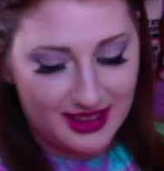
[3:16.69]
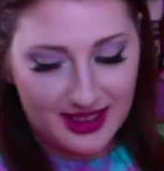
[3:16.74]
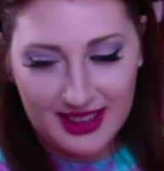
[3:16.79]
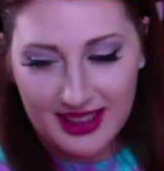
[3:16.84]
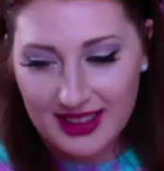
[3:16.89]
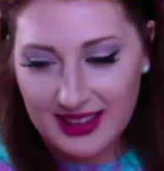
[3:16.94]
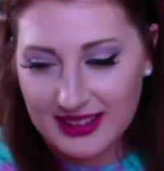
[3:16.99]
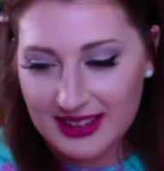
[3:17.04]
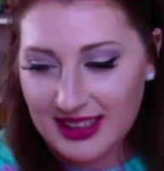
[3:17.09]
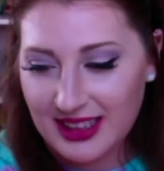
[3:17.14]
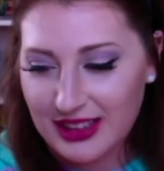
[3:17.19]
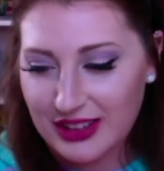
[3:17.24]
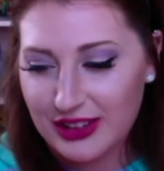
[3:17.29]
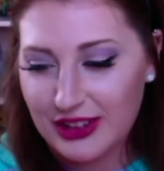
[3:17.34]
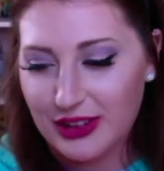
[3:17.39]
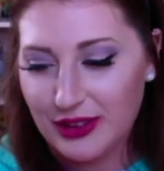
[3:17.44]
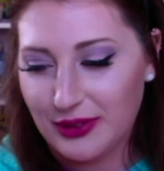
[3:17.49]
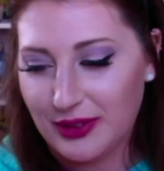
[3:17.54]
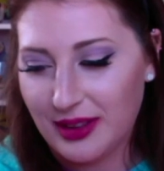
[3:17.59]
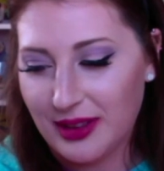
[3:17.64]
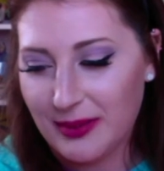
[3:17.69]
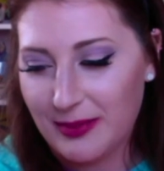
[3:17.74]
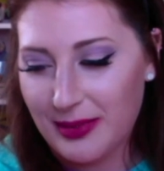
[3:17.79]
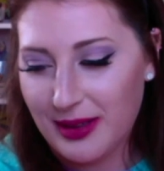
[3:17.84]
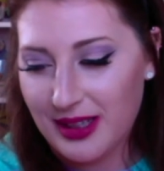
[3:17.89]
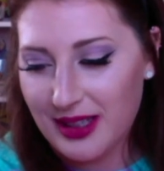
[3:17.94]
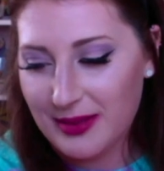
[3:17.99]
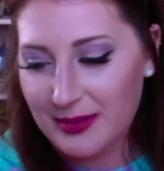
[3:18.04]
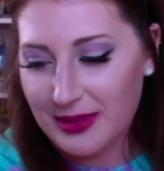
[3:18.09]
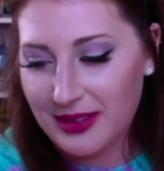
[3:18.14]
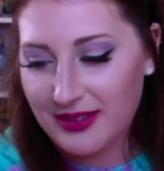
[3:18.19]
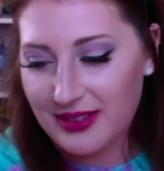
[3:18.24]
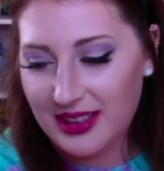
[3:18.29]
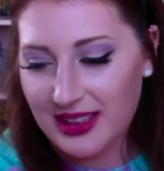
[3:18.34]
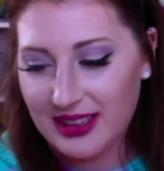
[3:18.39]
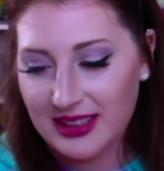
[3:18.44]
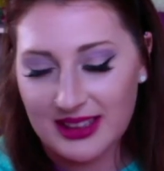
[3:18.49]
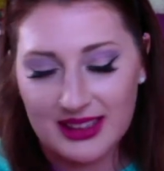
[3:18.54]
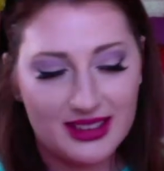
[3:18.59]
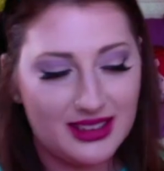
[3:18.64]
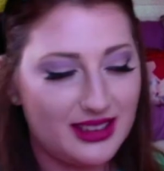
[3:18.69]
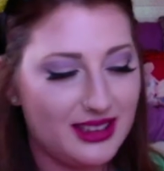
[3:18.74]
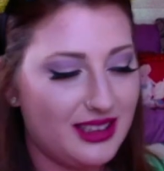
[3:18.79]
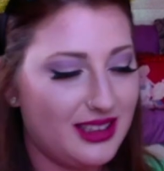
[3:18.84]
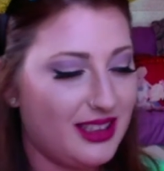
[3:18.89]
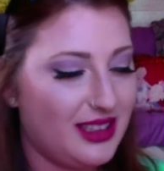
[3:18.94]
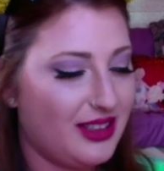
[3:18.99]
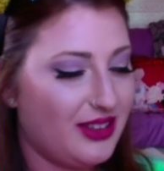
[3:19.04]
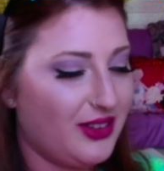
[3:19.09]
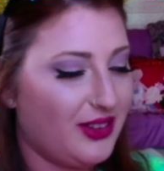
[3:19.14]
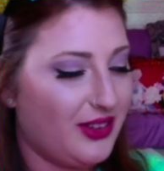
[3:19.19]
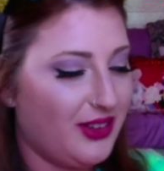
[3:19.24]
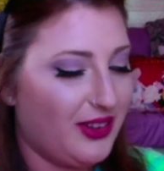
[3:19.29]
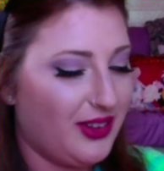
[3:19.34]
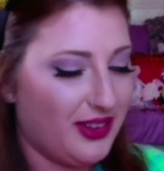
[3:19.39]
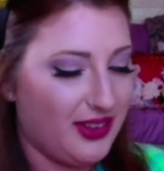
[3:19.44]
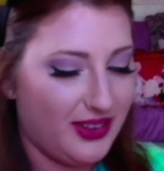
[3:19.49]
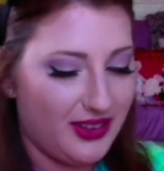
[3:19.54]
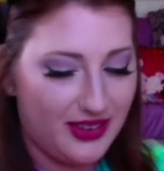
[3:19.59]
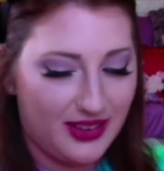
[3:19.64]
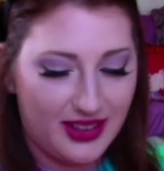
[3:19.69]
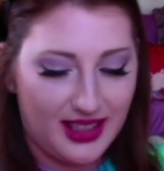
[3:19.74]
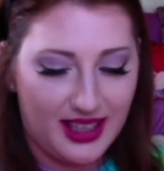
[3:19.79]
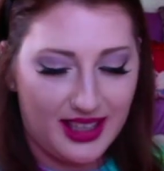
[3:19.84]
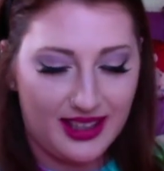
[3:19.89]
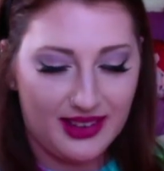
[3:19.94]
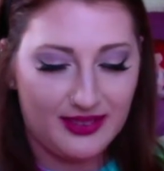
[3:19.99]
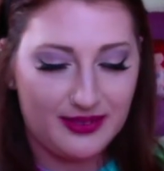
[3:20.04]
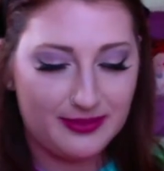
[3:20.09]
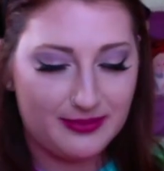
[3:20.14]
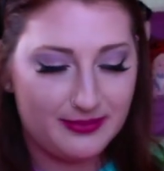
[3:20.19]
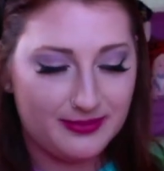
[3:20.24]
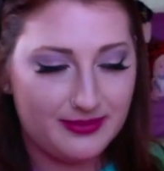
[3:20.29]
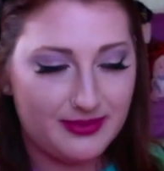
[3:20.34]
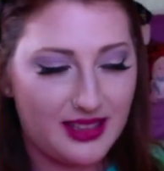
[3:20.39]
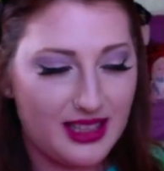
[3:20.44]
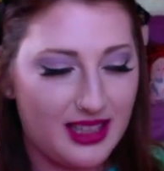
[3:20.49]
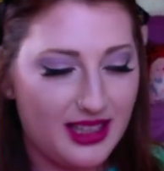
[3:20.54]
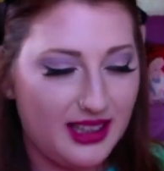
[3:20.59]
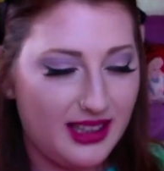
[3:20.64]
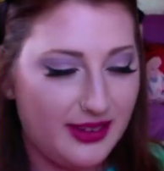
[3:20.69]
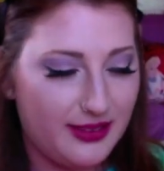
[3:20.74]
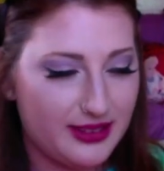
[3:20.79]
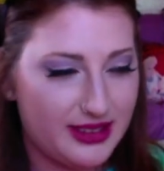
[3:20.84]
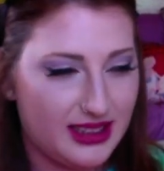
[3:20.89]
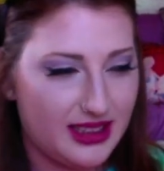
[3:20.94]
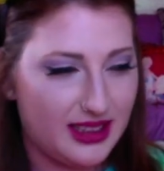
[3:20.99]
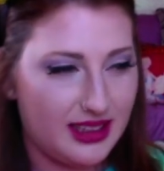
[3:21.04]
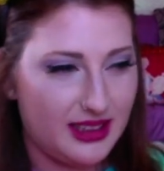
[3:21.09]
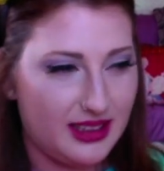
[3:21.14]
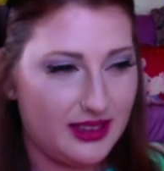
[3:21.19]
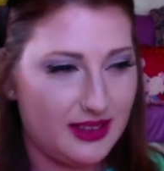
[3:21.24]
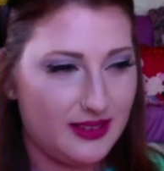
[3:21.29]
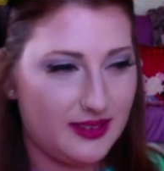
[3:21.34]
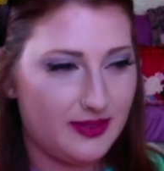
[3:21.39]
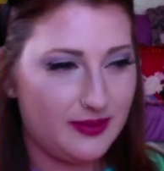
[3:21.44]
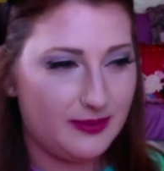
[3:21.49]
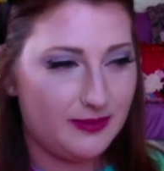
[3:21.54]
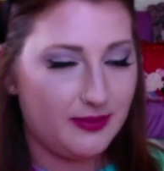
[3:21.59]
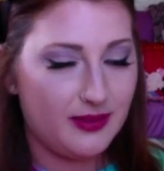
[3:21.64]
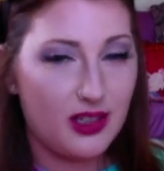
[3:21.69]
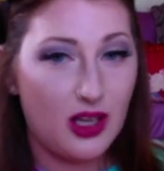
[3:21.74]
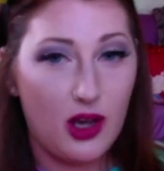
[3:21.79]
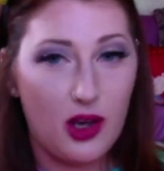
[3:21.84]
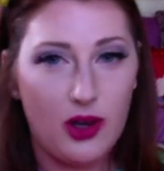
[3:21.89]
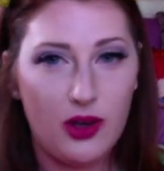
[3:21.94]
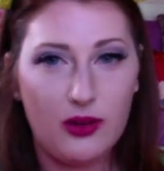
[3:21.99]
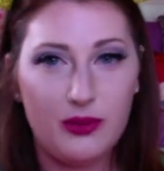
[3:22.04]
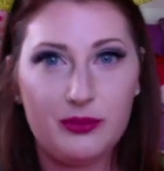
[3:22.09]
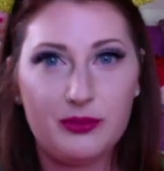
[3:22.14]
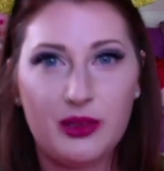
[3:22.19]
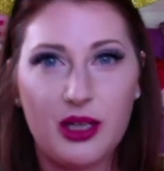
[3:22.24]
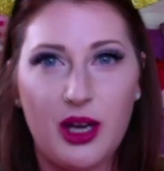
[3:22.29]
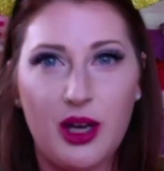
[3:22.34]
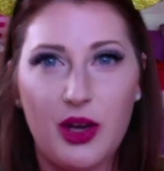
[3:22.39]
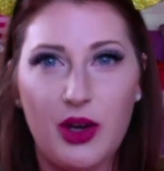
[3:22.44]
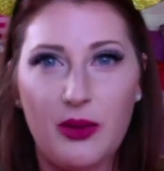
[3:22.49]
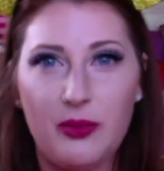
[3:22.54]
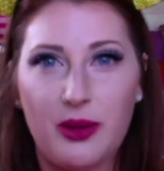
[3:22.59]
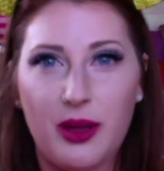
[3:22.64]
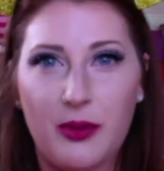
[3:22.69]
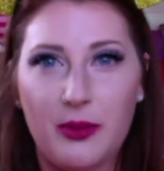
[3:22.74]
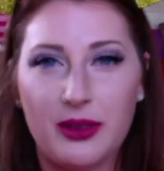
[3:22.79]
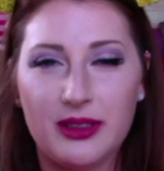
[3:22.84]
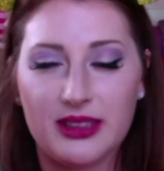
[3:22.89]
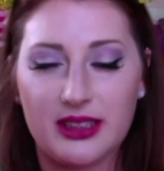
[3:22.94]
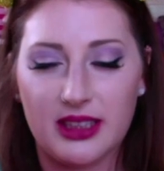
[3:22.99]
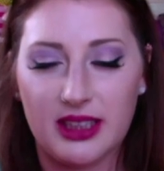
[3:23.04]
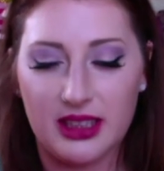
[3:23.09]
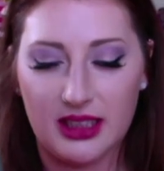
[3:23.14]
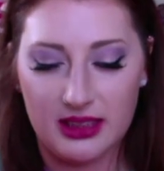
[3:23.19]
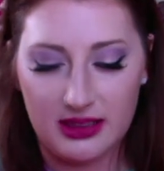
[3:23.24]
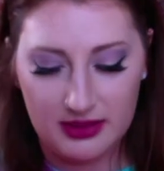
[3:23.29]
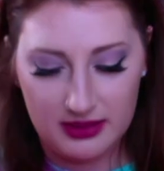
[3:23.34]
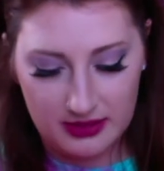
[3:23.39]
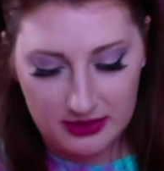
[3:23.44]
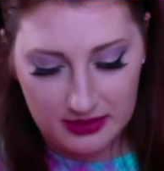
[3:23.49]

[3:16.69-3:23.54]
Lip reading: And it's got June on the bottom of it. Woo! Okay. I think that was it. Nope. Nope. That wasn't it.